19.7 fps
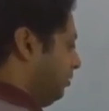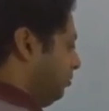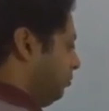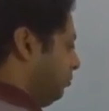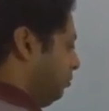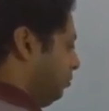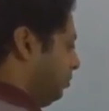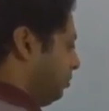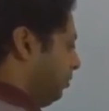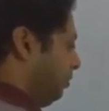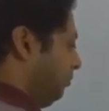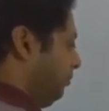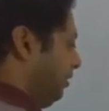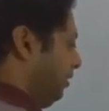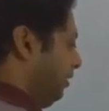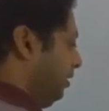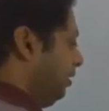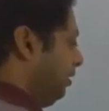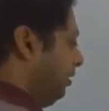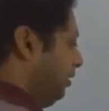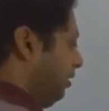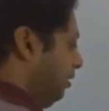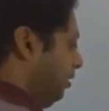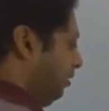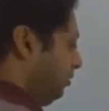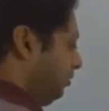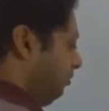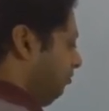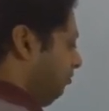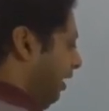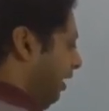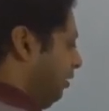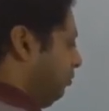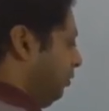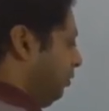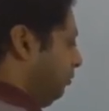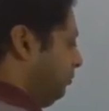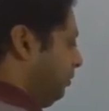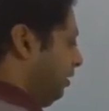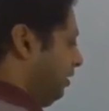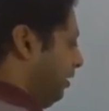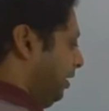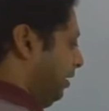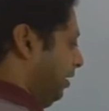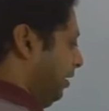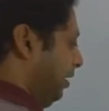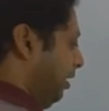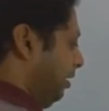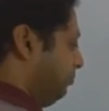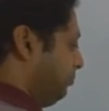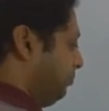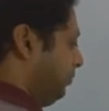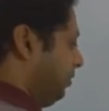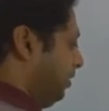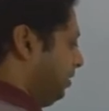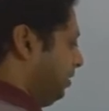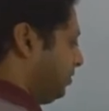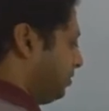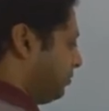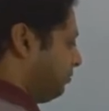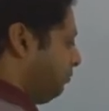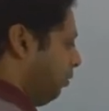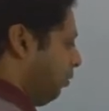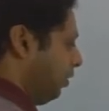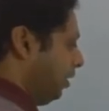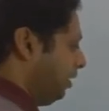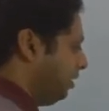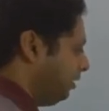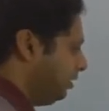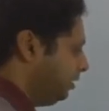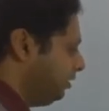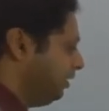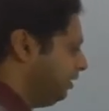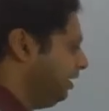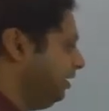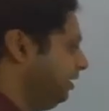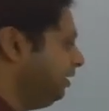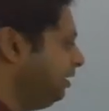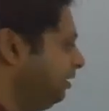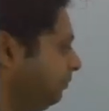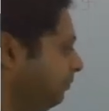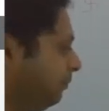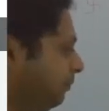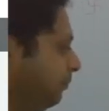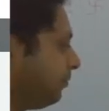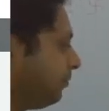which will be, the value will be of this point D.